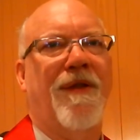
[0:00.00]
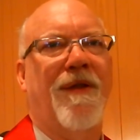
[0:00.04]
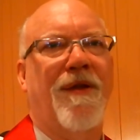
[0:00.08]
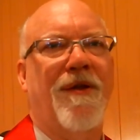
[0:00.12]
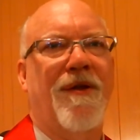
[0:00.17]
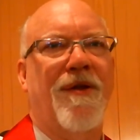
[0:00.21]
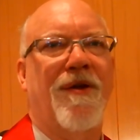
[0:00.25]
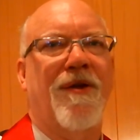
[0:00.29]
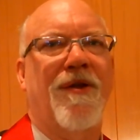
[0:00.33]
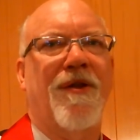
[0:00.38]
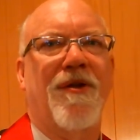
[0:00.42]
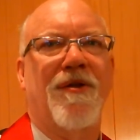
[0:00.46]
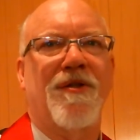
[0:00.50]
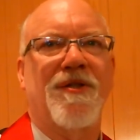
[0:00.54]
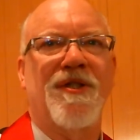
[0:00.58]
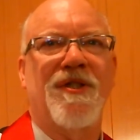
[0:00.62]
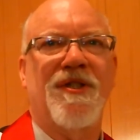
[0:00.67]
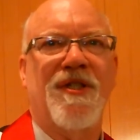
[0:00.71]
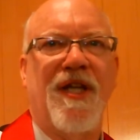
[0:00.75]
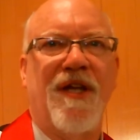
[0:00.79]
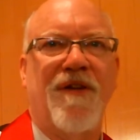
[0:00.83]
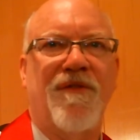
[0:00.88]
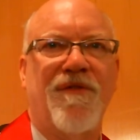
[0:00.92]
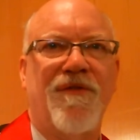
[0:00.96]
You're a little
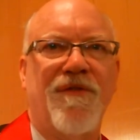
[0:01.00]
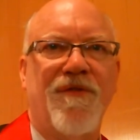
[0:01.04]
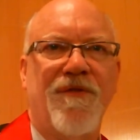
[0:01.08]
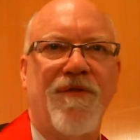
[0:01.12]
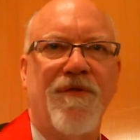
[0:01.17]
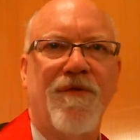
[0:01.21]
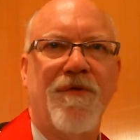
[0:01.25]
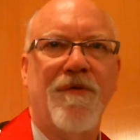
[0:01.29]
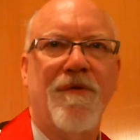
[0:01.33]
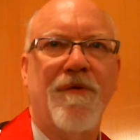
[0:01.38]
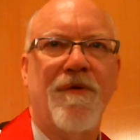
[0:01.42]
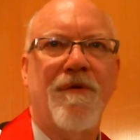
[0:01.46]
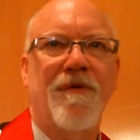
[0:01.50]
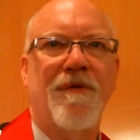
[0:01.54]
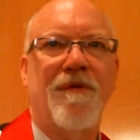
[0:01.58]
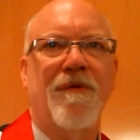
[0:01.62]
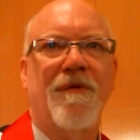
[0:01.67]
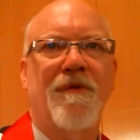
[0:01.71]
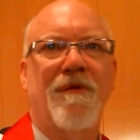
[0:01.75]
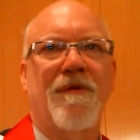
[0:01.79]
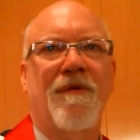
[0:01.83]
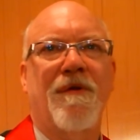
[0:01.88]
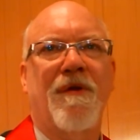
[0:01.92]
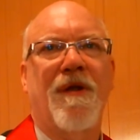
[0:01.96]
stiff
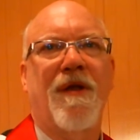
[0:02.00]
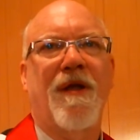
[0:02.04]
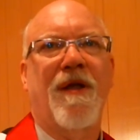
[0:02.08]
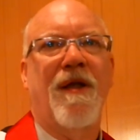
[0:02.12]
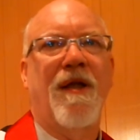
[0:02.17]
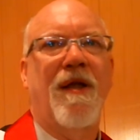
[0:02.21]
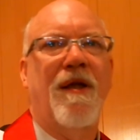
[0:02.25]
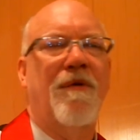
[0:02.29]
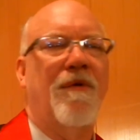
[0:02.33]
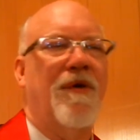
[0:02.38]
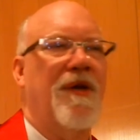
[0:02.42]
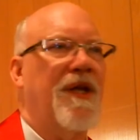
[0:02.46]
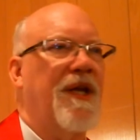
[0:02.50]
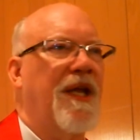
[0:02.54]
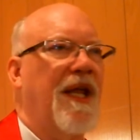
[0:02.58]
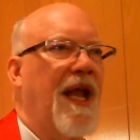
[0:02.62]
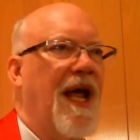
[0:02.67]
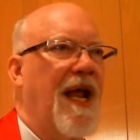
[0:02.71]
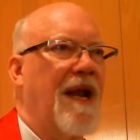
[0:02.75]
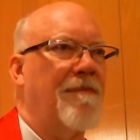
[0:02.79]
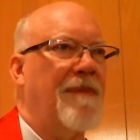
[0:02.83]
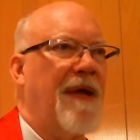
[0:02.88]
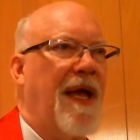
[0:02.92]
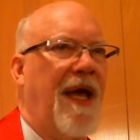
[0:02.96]
when you get
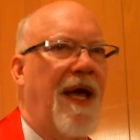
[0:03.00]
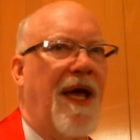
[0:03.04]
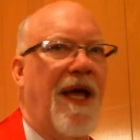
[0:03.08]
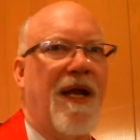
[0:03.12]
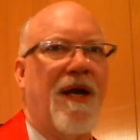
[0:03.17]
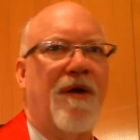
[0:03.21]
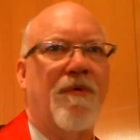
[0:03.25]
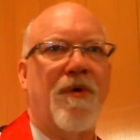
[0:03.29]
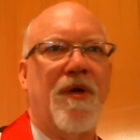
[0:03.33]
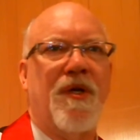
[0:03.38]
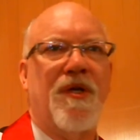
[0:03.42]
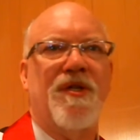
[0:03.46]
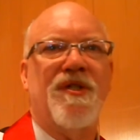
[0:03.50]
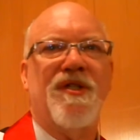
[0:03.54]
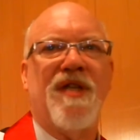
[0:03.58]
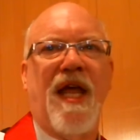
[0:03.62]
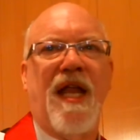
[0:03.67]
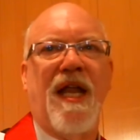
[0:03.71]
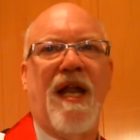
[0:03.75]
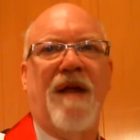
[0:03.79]
out of bed or when you stand